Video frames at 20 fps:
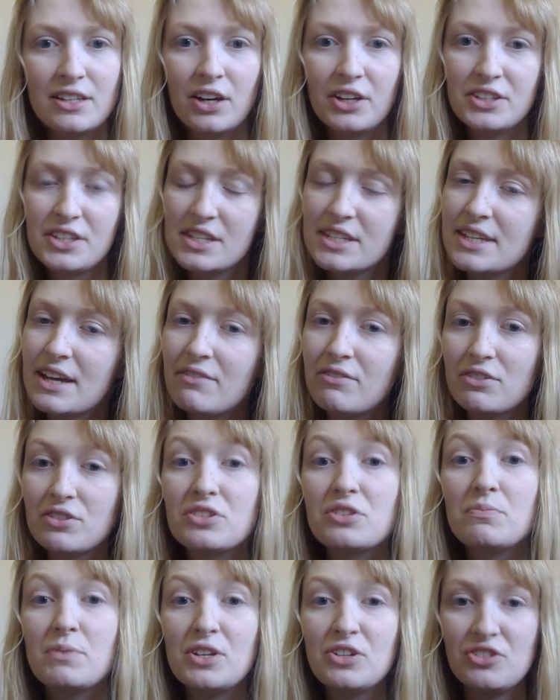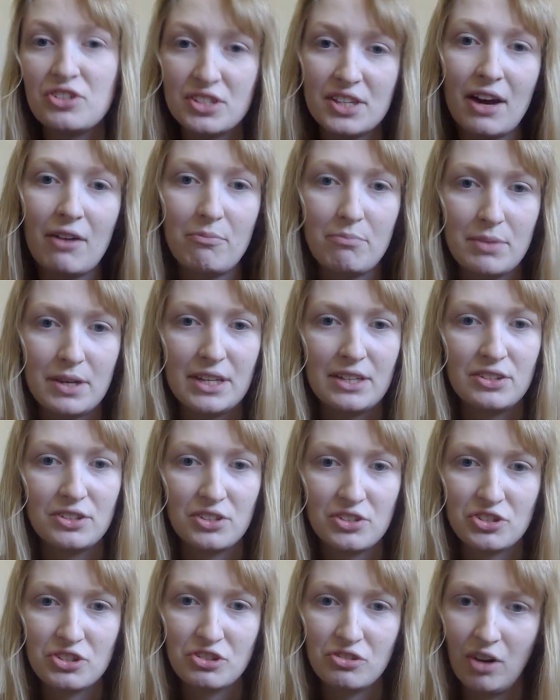97 species have been
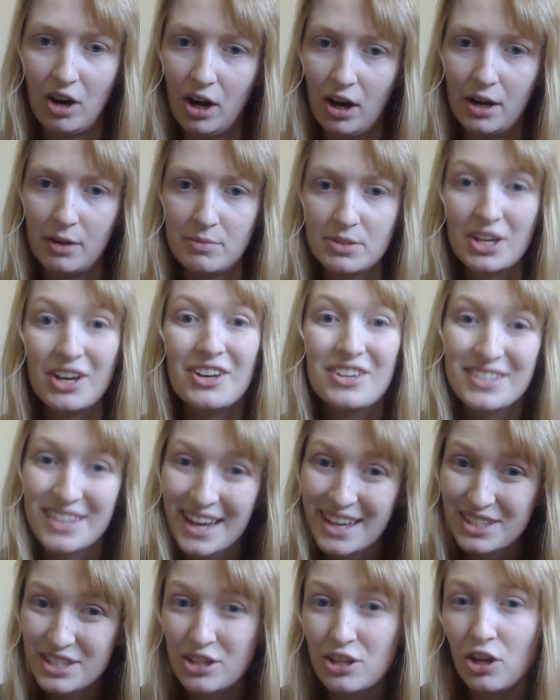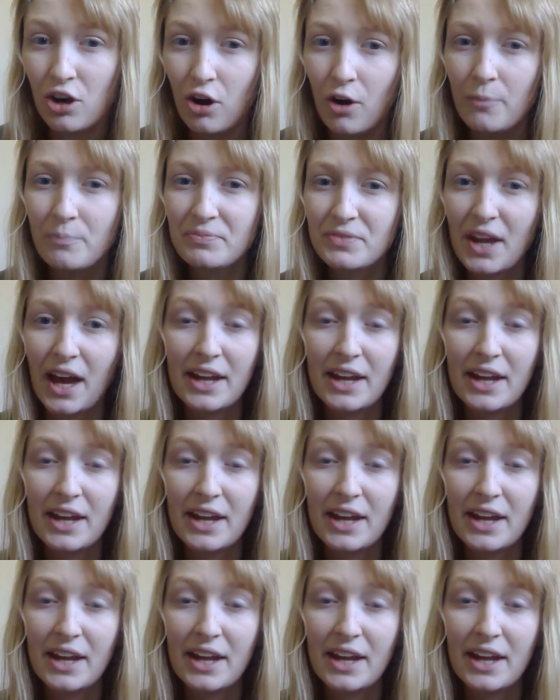described so that's a lot